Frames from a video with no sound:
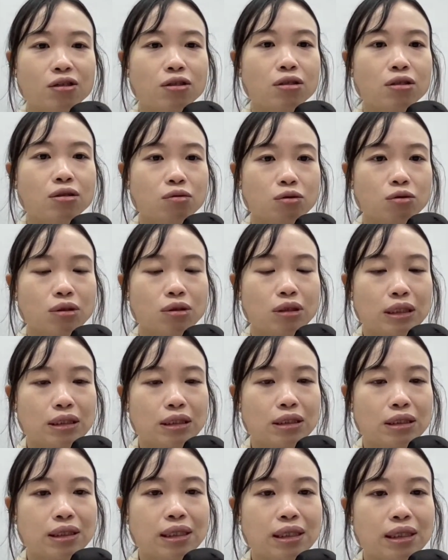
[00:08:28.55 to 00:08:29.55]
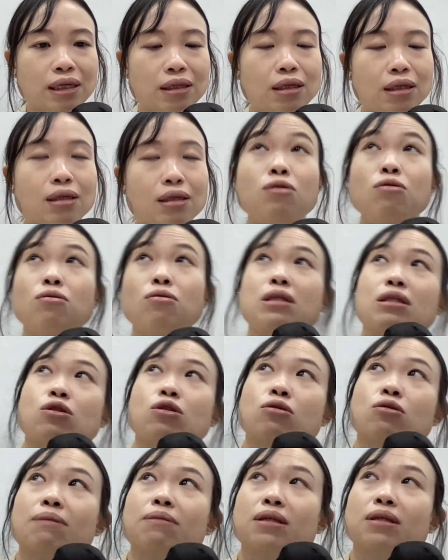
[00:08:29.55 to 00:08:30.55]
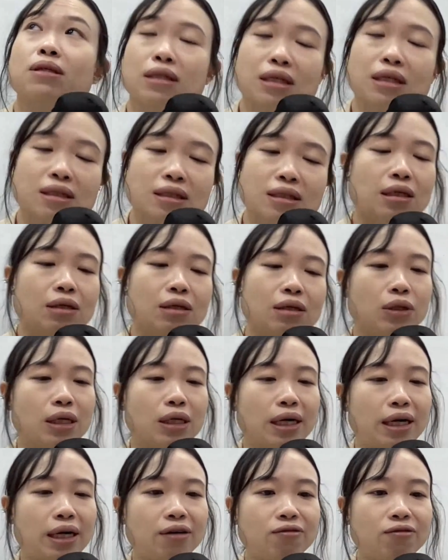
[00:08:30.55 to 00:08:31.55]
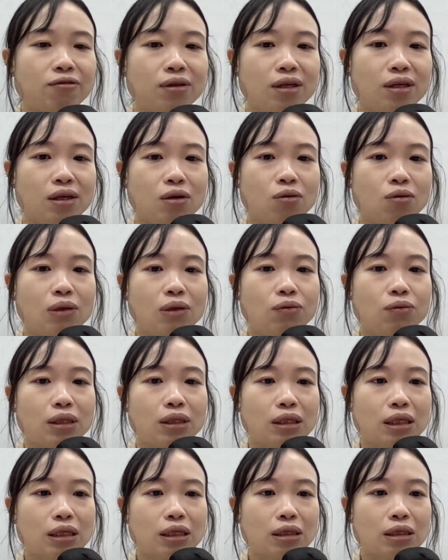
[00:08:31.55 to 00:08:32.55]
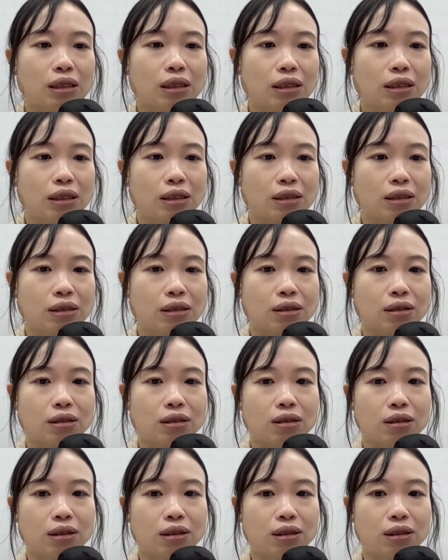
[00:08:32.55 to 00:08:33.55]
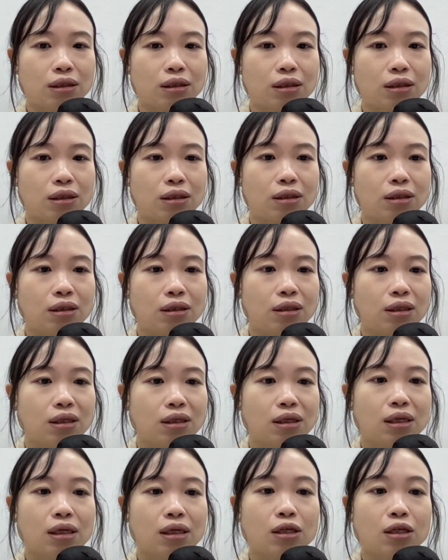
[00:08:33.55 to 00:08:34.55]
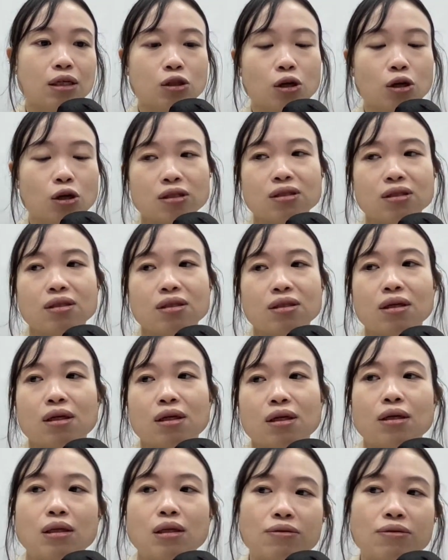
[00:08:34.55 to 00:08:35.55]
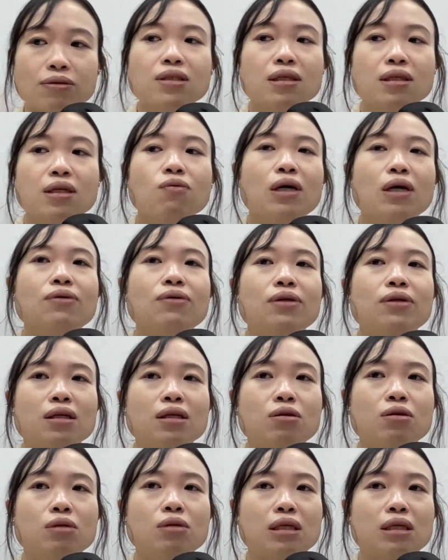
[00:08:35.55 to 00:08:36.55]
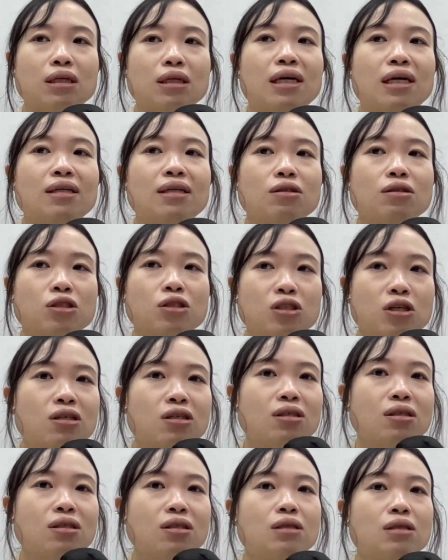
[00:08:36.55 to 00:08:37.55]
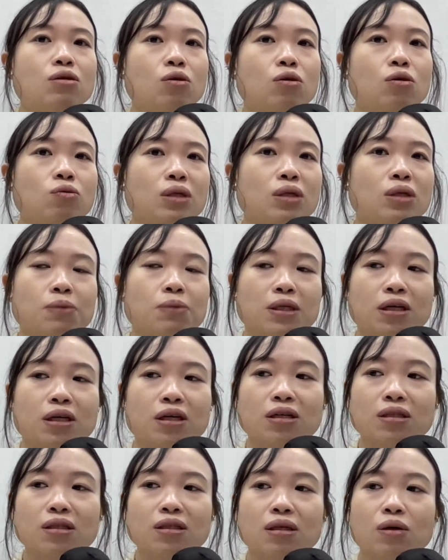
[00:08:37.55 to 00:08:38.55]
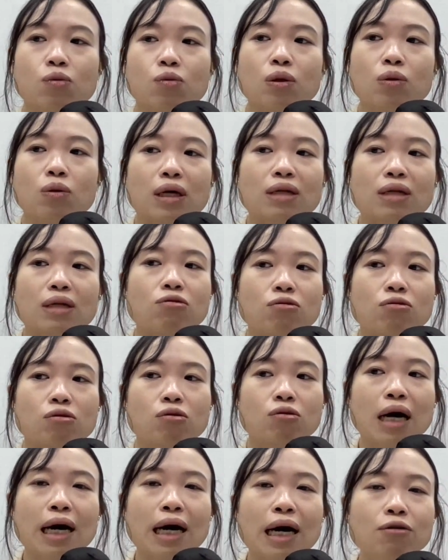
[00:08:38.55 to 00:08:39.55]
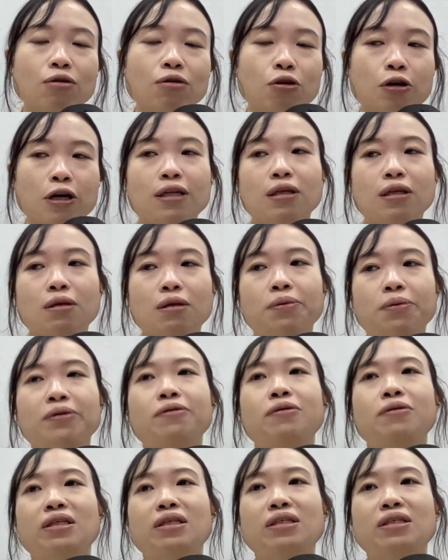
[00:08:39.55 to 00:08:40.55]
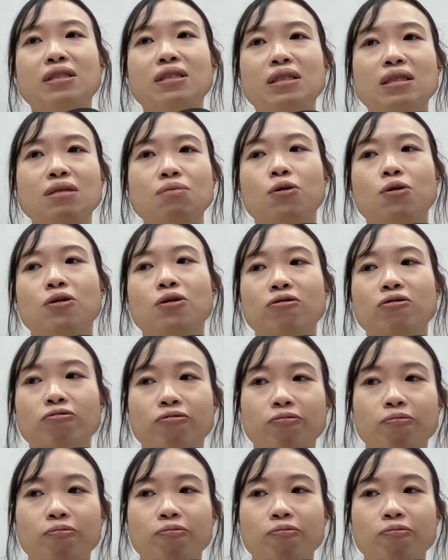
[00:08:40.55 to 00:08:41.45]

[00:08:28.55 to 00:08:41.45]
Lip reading: So to describe the data set that we have, what we need is the source. The reason why we need to declare the source is always because we want to know how credible is this model.